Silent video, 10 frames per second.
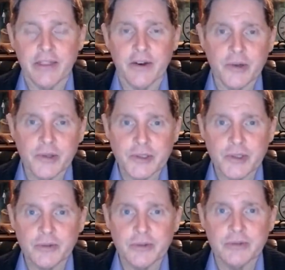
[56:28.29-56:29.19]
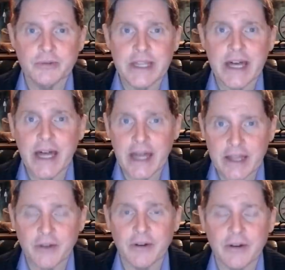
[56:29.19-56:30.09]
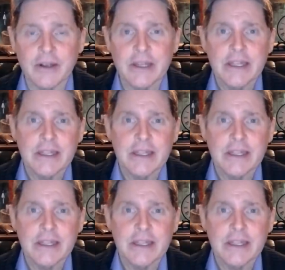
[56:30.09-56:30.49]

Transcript: those who do not or